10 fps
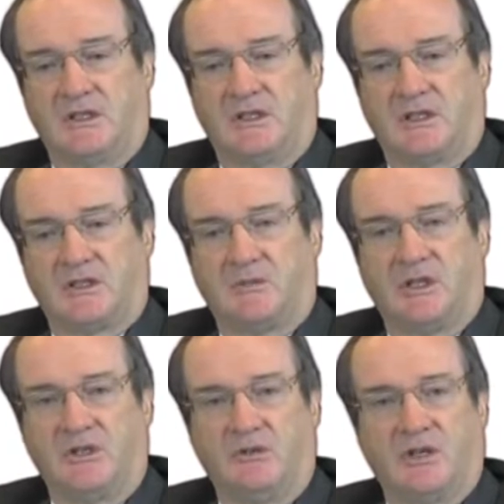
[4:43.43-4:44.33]
It doesn't
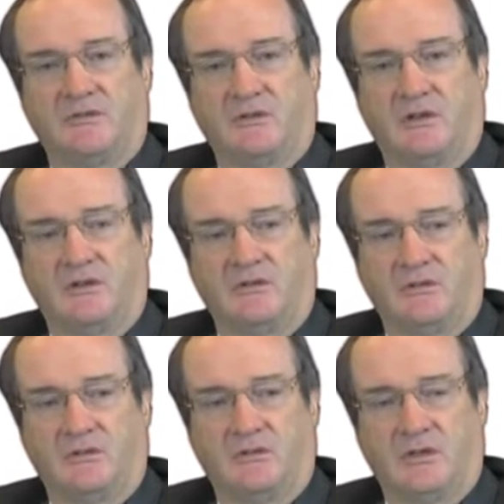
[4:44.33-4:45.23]
mean you have to go
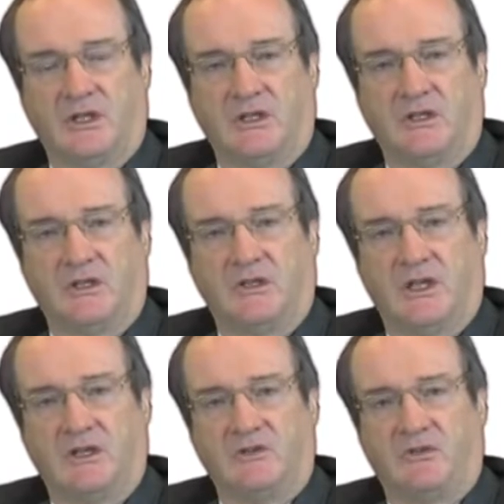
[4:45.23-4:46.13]
to all
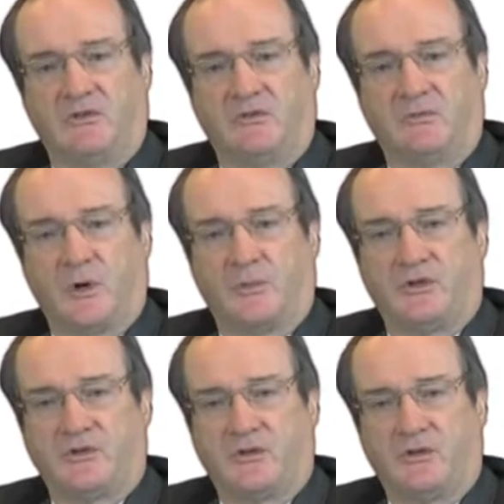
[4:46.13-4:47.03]
the ends of proper
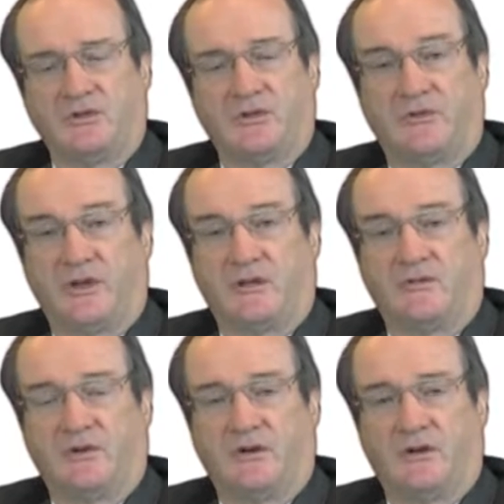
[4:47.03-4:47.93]
disclosure
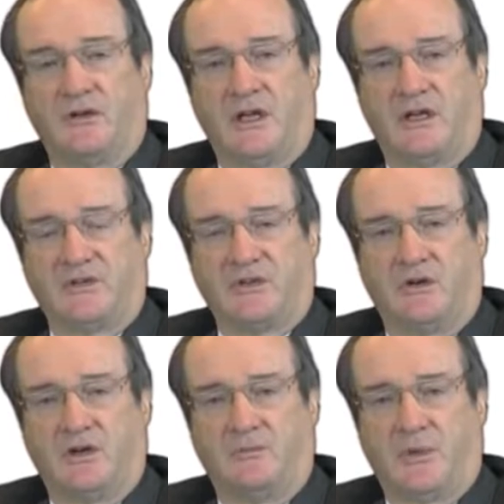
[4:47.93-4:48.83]
for
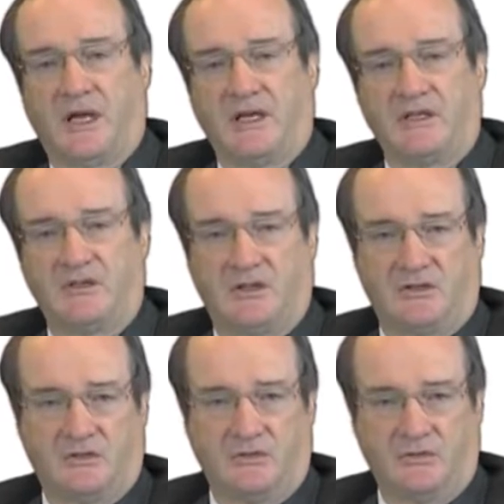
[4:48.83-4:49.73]
outside parties,
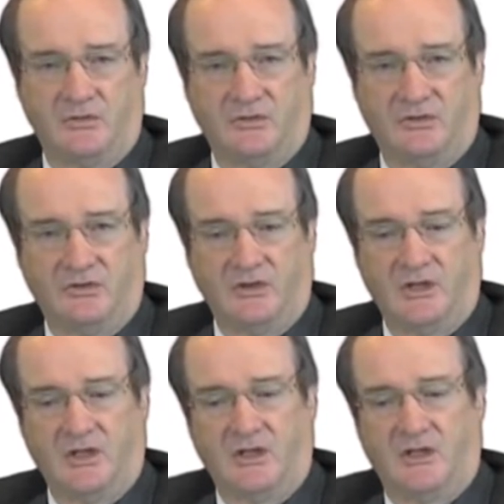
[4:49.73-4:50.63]
external users,
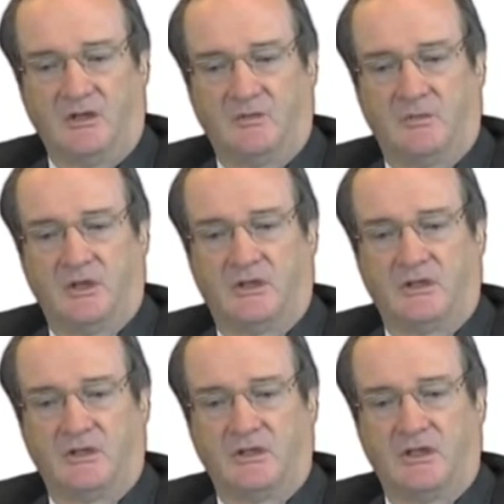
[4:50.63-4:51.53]
but
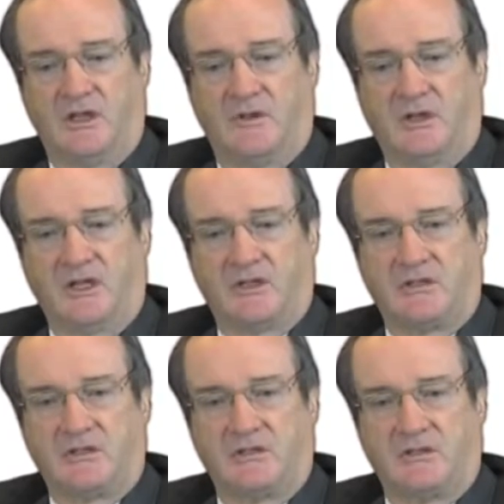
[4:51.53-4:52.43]

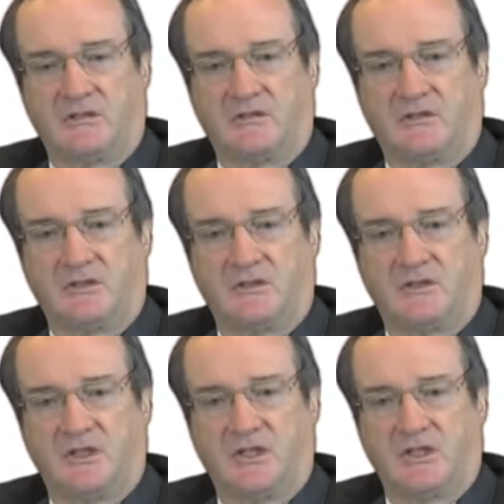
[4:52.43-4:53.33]
nevertheless
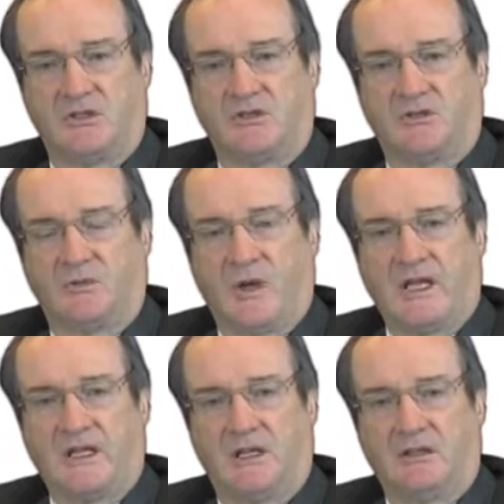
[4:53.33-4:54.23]
the decisions you're
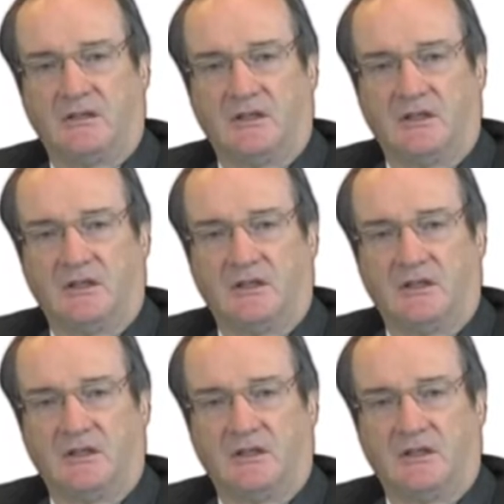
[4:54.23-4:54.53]
making